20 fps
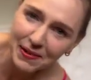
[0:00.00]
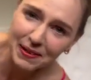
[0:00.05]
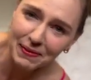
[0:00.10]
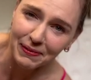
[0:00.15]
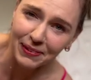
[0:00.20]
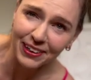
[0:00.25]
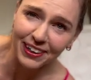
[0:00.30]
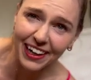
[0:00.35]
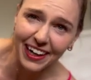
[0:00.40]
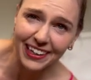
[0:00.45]

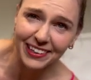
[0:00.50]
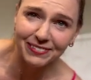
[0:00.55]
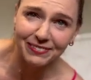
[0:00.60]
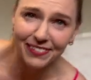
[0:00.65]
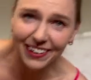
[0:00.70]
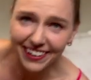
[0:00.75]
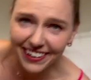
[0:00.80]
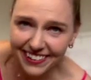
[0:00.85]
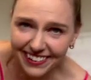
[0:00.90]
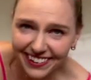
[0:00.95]
about an ice
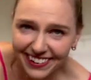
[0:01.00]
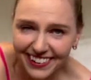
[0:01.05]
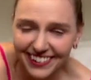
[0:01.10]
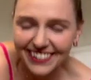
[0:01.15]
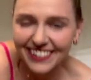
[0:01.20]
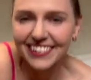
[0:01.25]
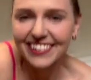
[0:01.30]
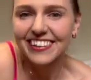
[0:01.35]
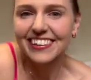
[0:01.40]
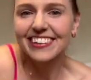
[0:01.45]
bath.
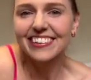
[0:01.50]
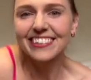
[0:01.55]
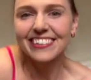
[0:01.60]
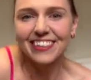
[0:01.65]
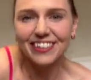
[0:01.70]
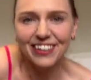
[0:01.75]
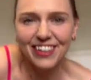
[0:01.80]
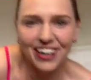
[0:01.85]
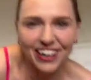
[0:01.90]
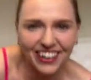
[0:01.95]
It's
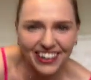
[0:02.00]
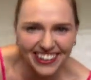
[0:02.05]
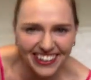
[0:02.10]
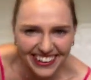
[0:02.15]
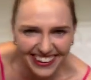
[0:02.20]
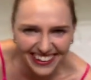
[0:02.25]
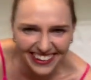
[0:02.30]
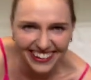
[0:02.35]
so good.